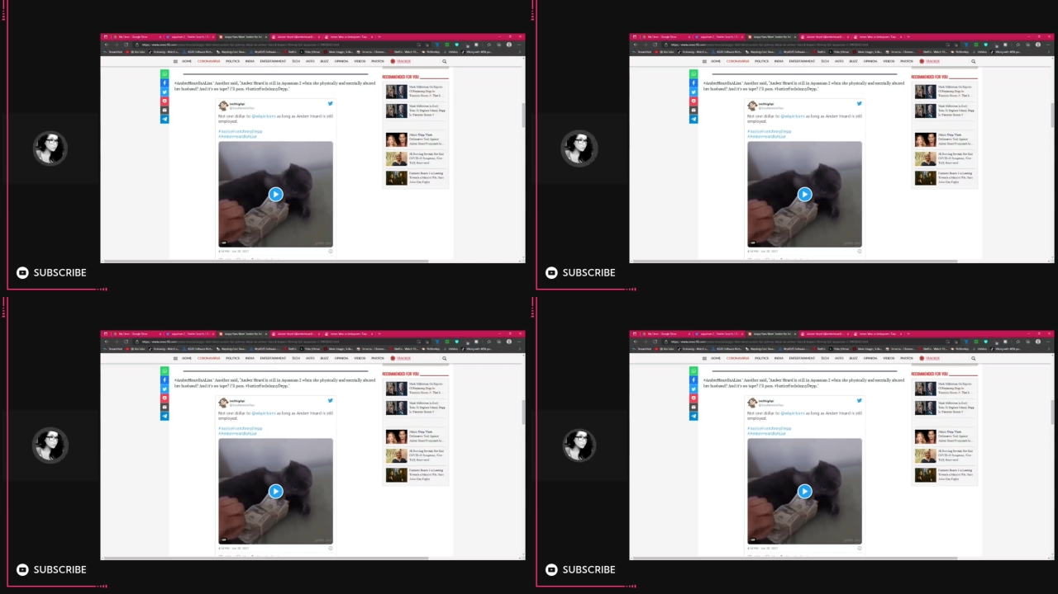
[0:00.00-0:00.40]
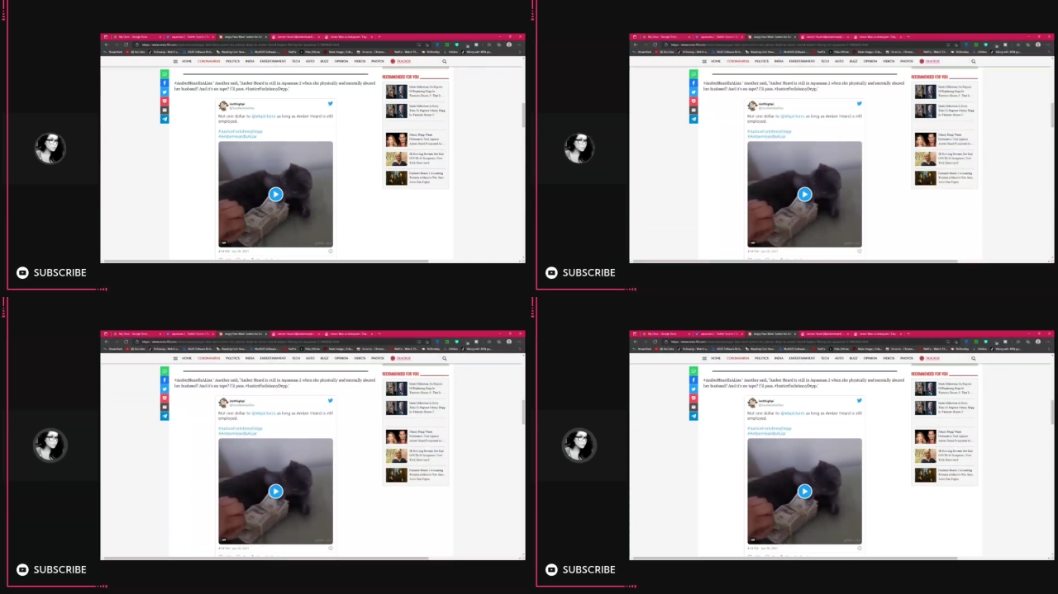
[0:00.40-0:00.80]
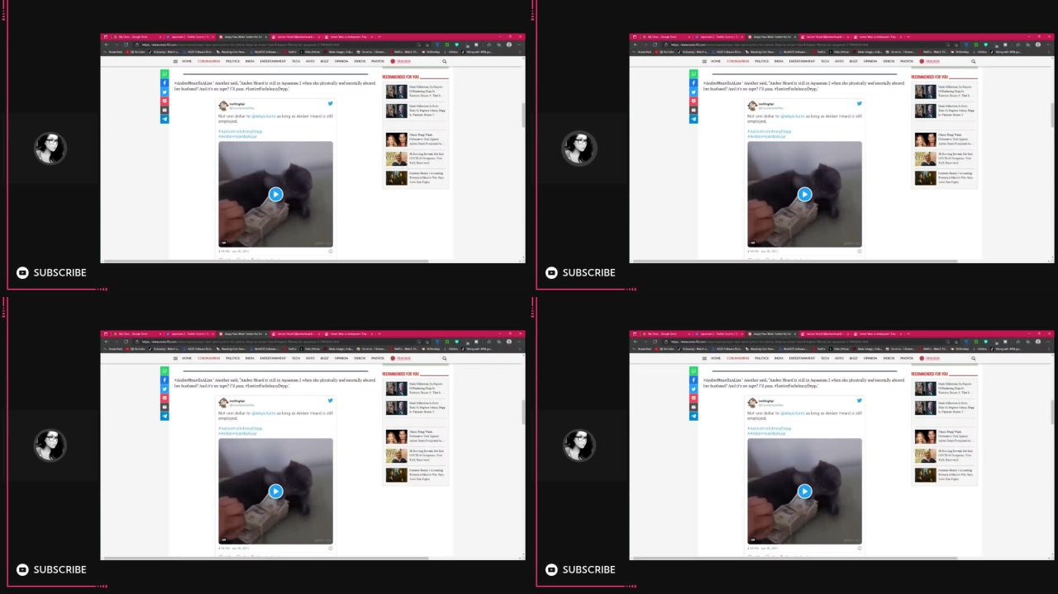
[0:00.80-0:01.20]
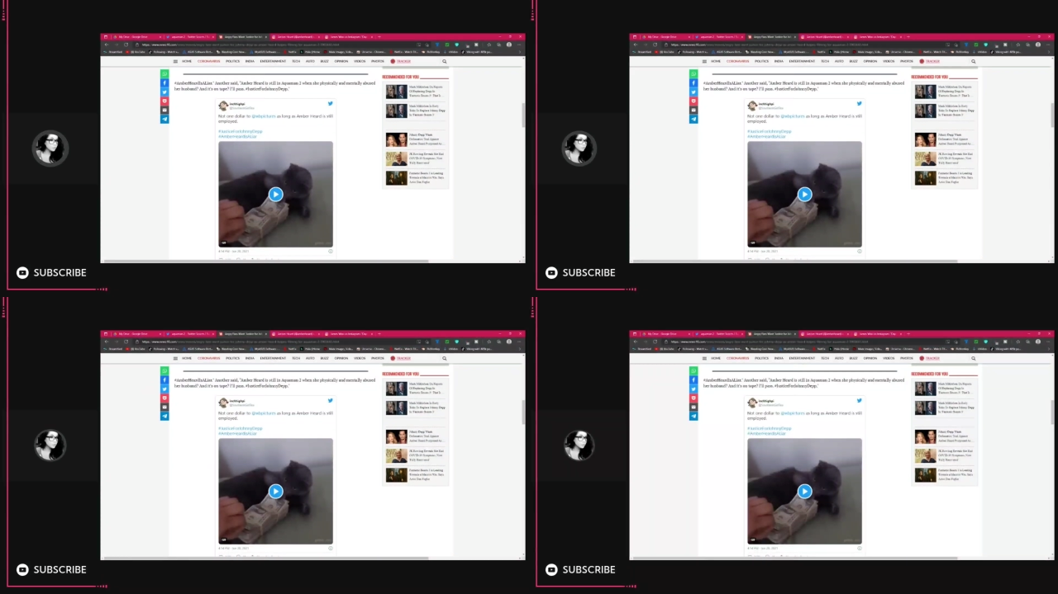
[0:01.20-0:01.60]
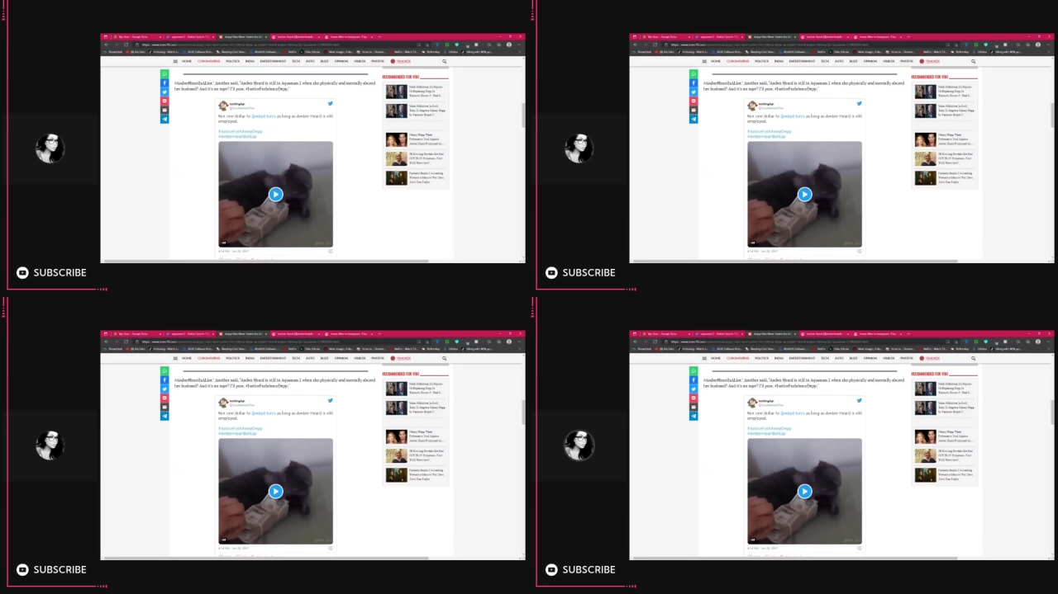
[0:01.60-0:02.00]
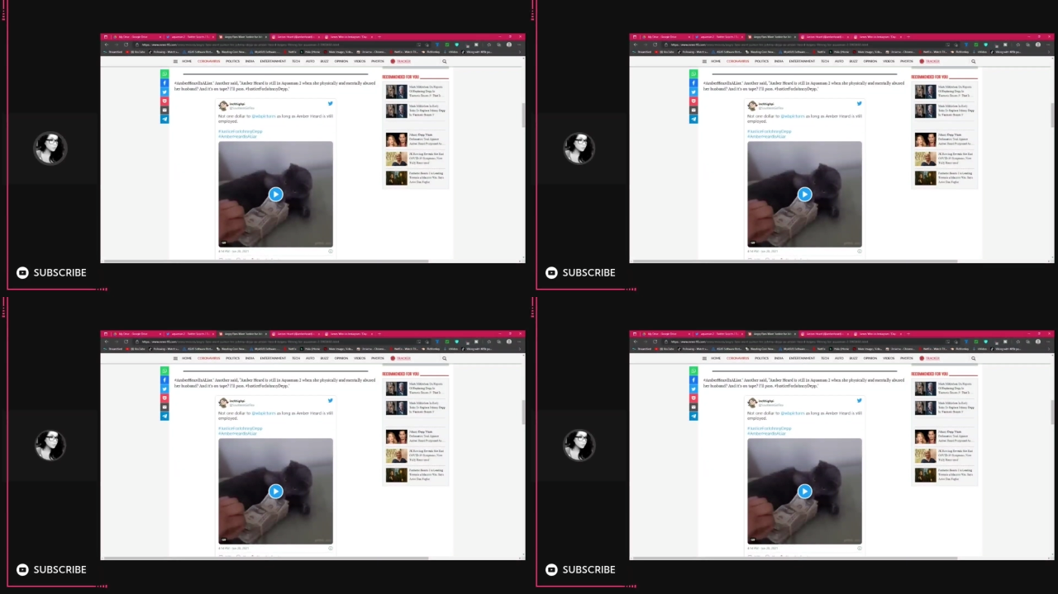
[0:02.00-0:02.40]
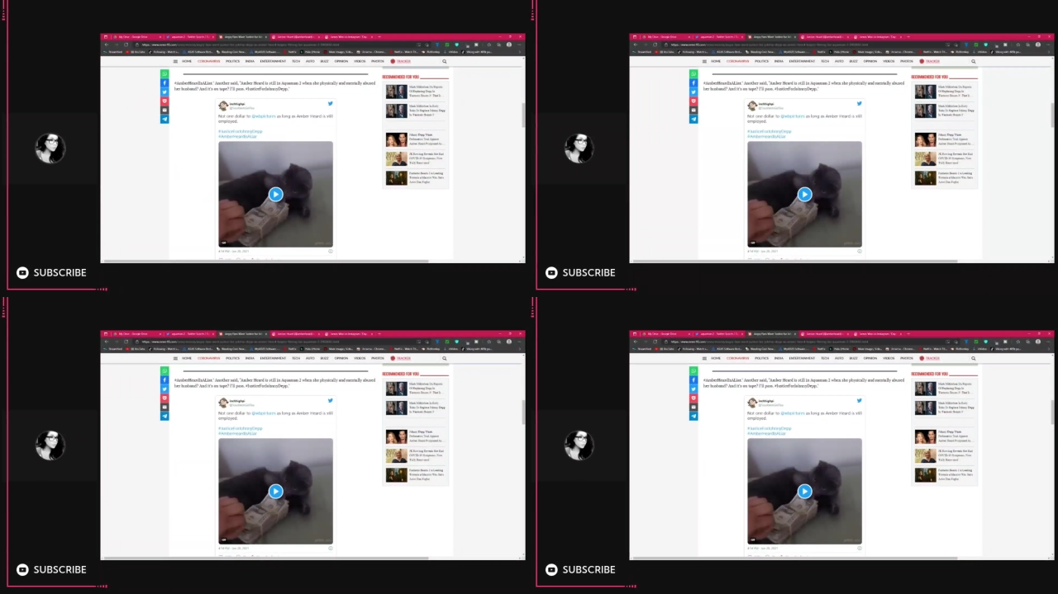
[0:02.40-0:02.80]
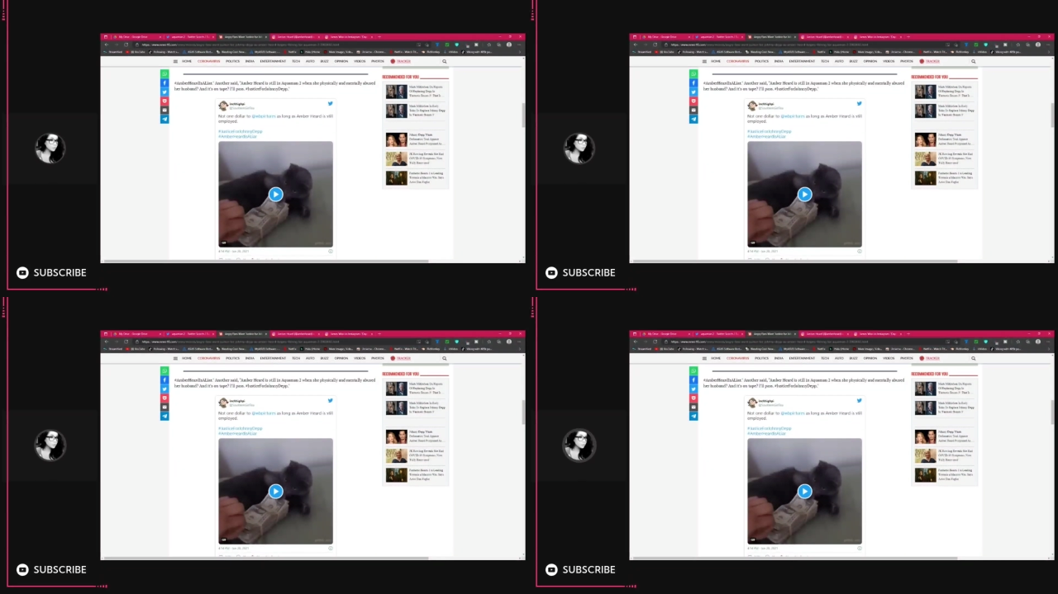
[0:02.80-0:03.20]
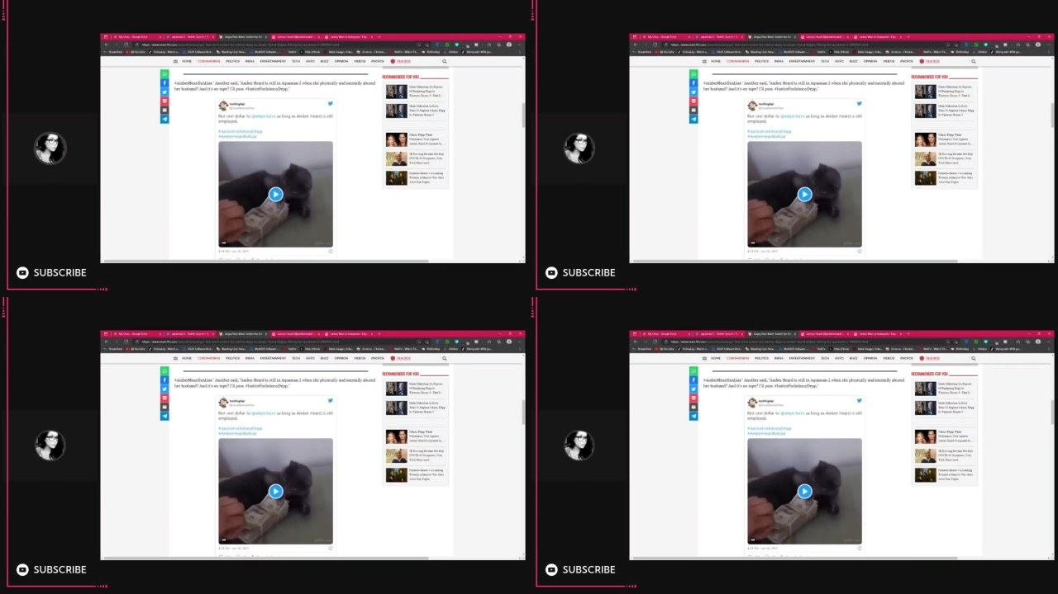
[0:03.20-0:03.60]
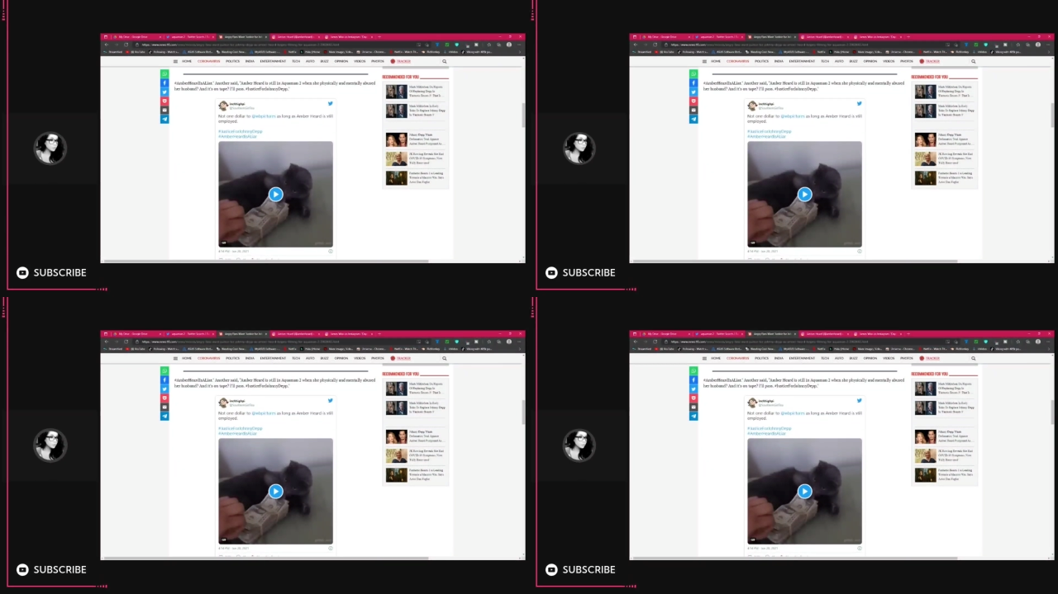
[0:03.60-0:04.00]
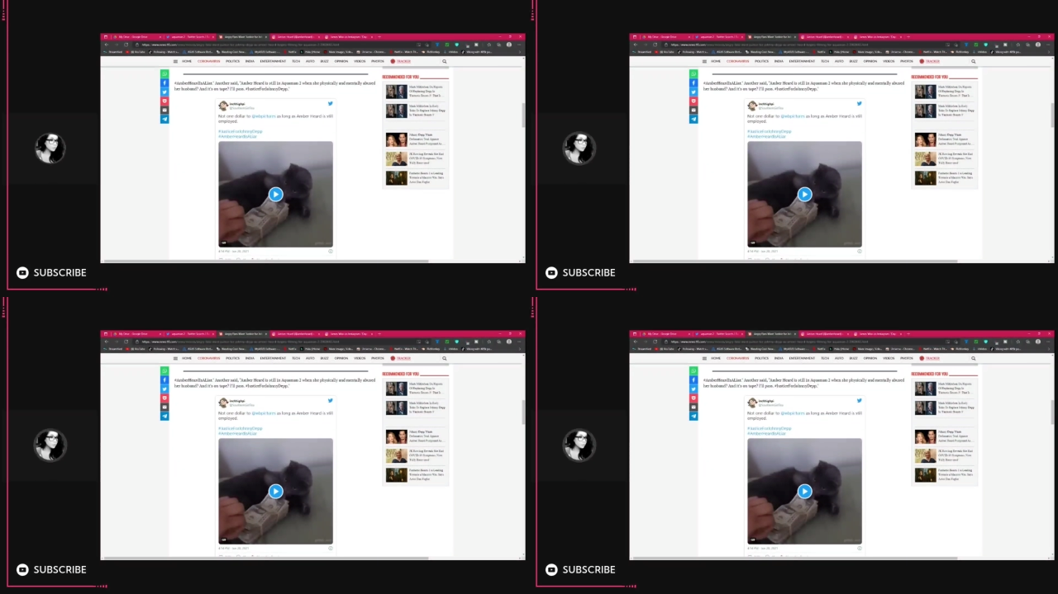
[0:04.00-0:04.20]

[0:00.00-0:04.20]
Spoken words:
(no speaker visible)